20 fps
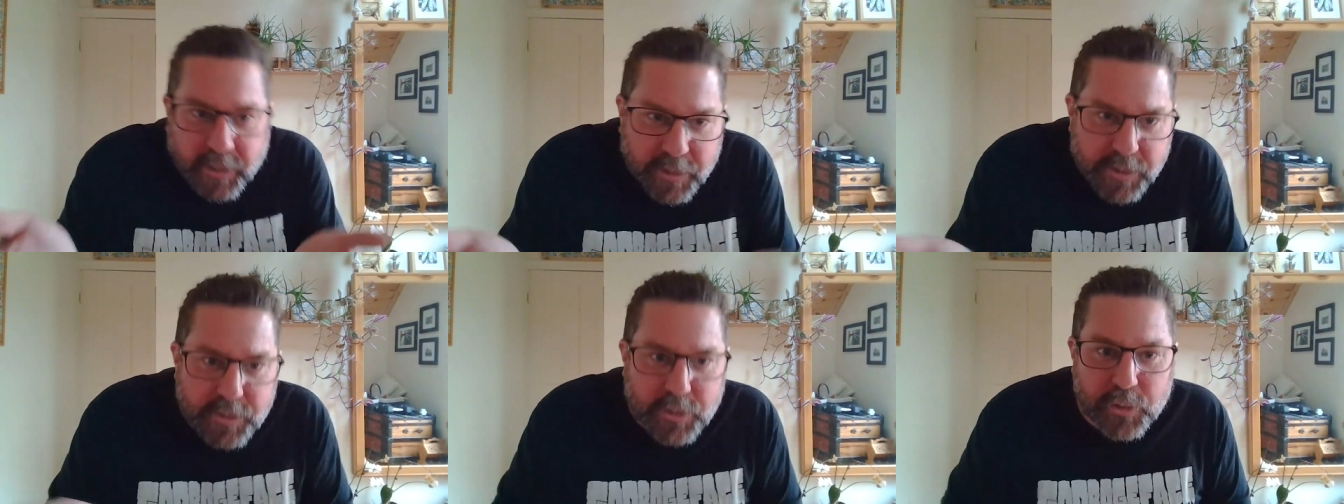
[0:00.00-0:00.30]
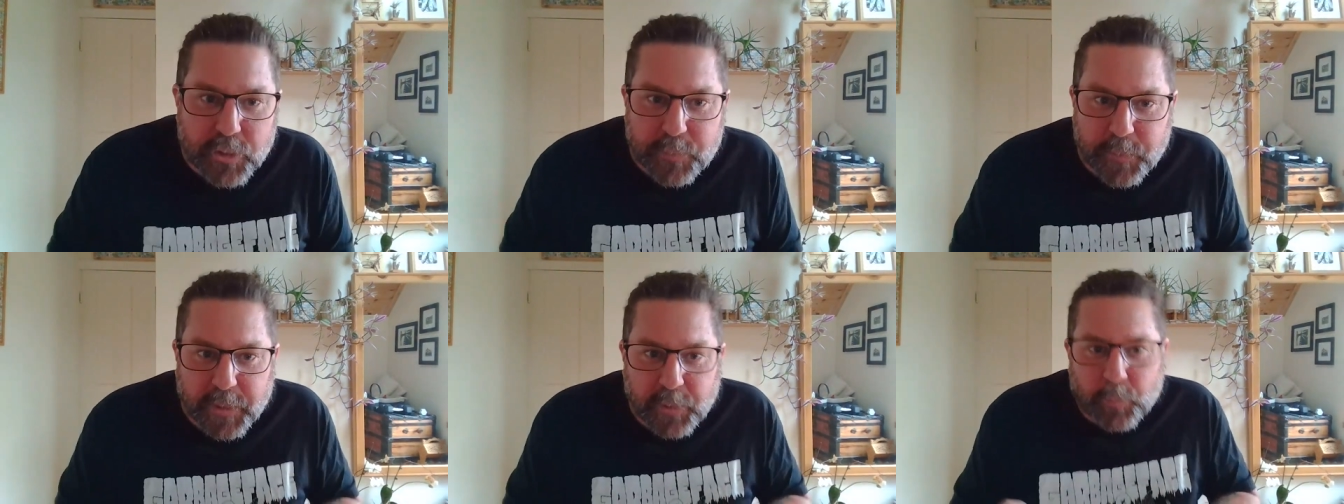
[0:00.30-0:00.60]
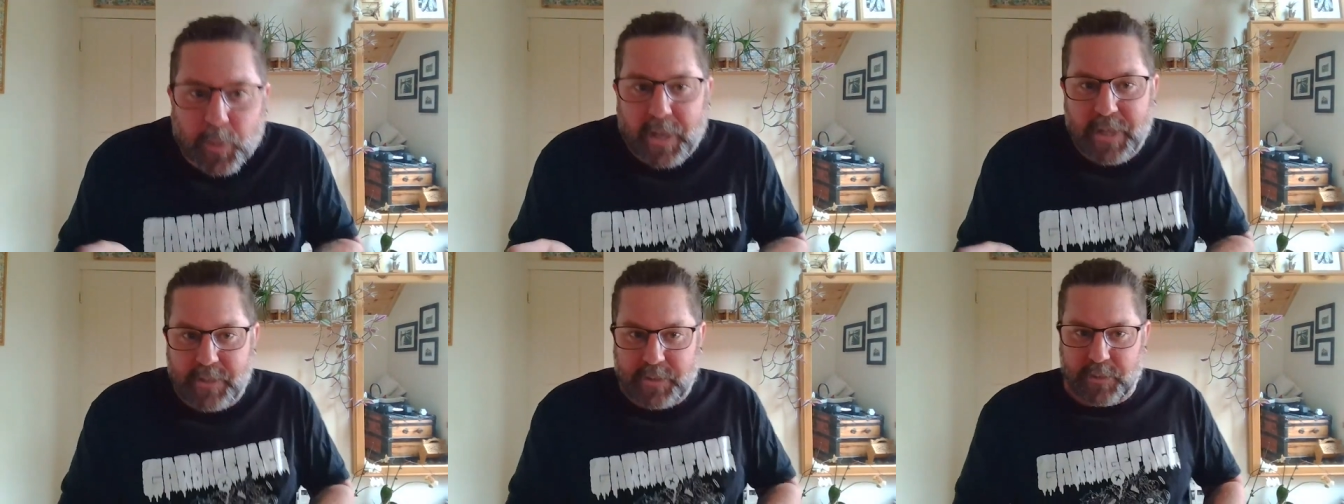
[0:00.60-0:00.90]
excuse me,
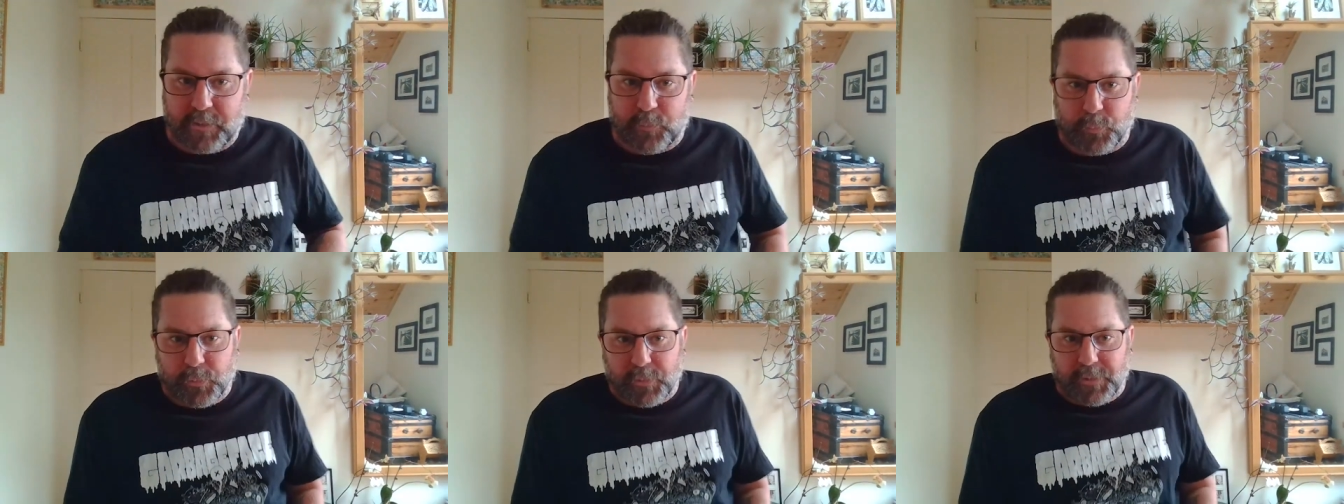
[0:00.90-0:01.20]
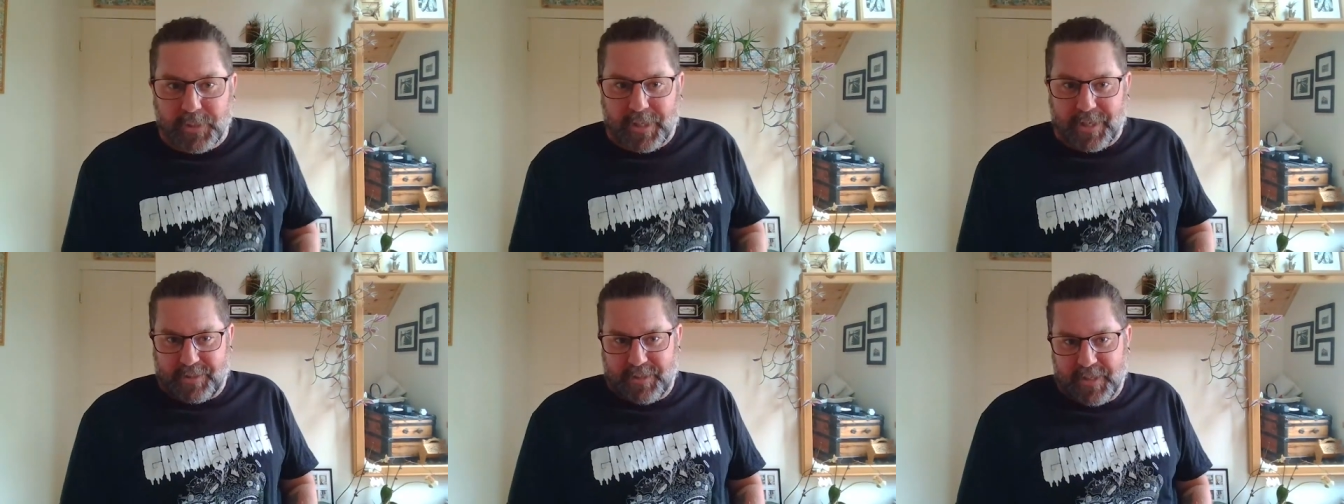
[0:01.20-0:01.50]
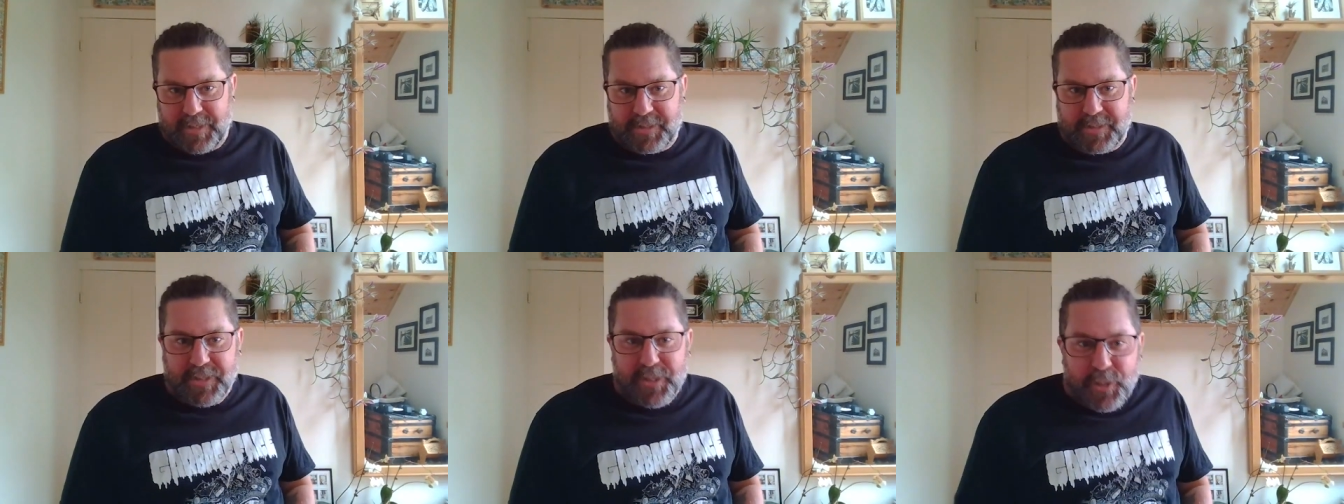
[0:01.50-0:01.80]
why is this rule like
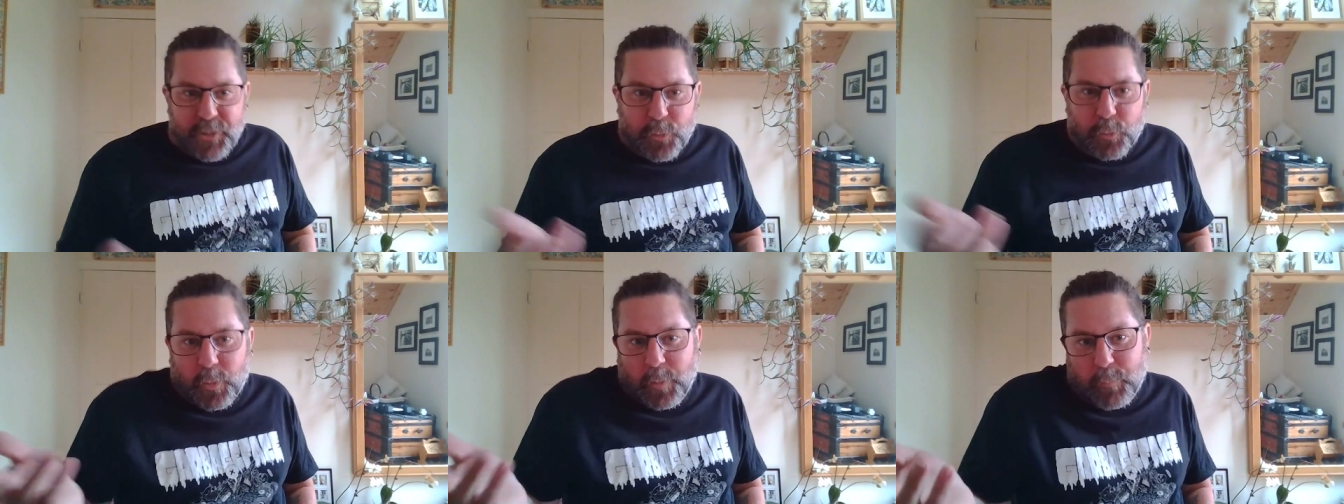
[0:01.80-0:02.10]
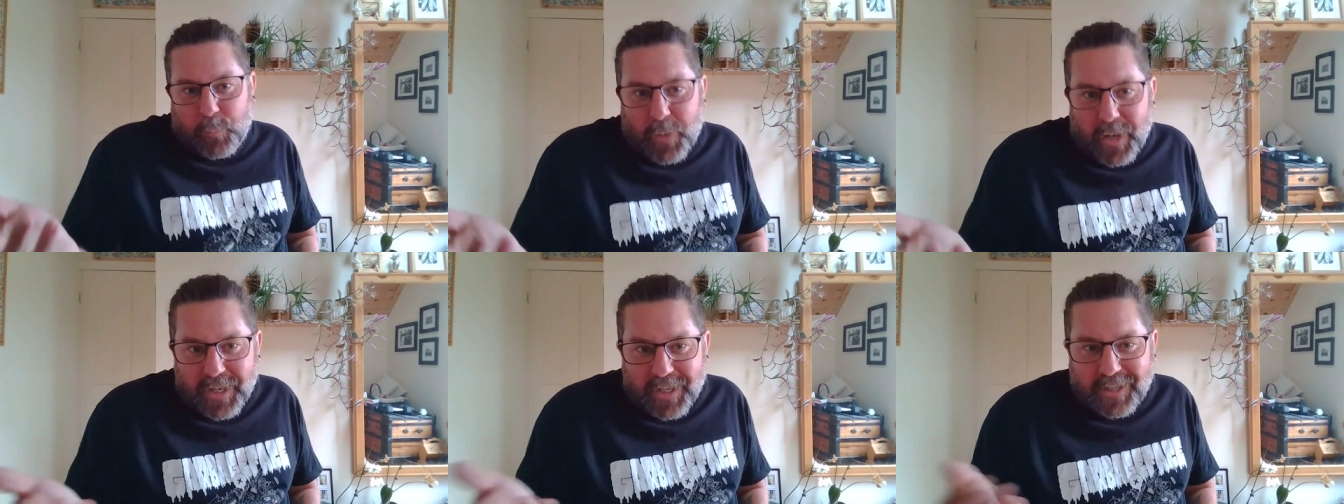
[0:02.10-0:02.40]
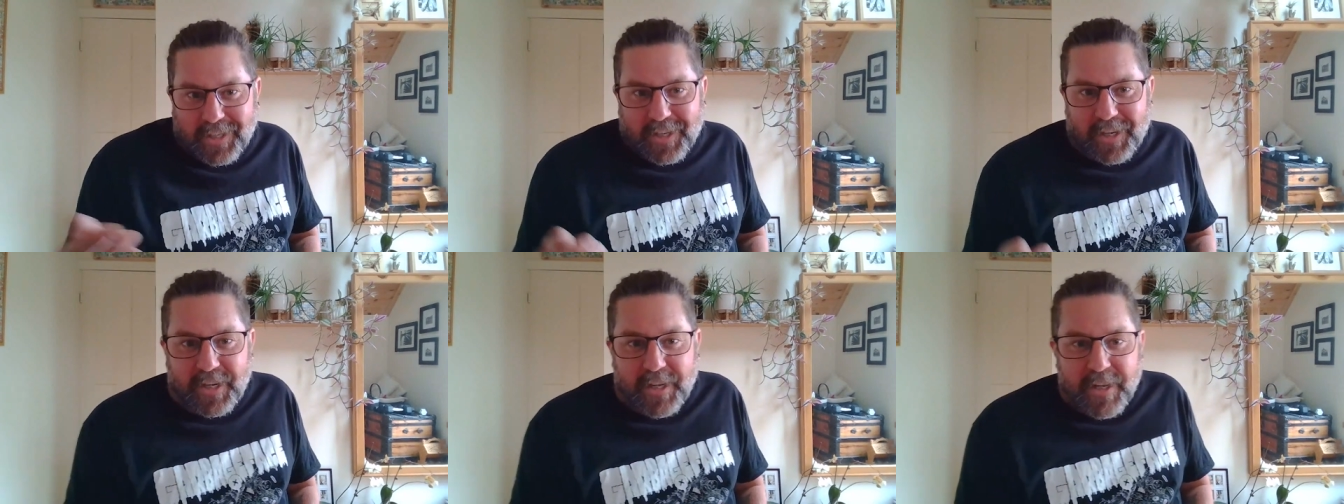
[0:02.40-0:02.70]
this? Or I'm
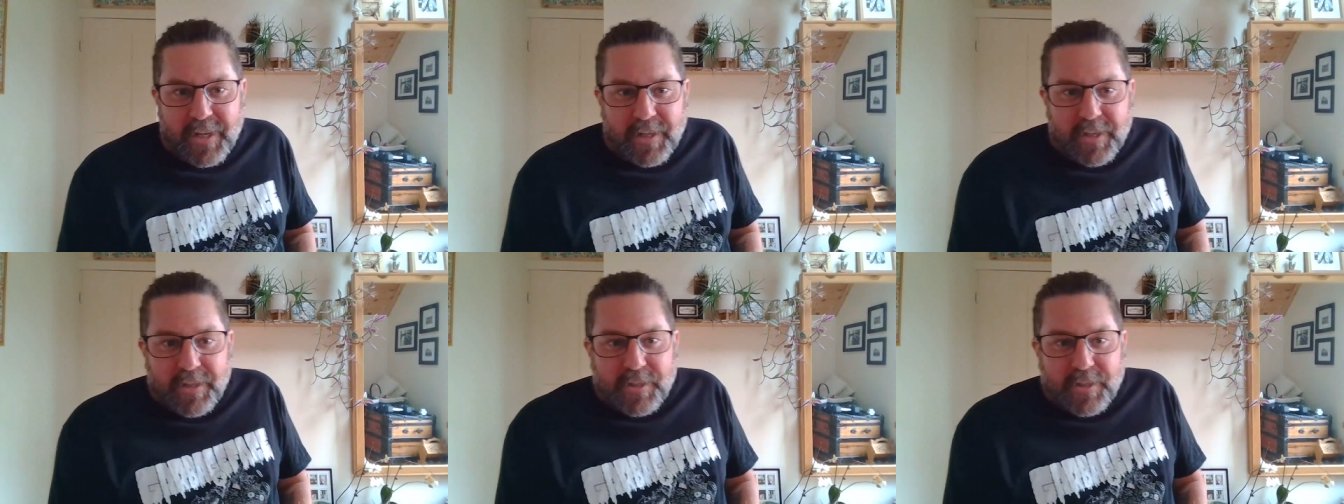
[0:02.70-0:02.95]
breaking right. it.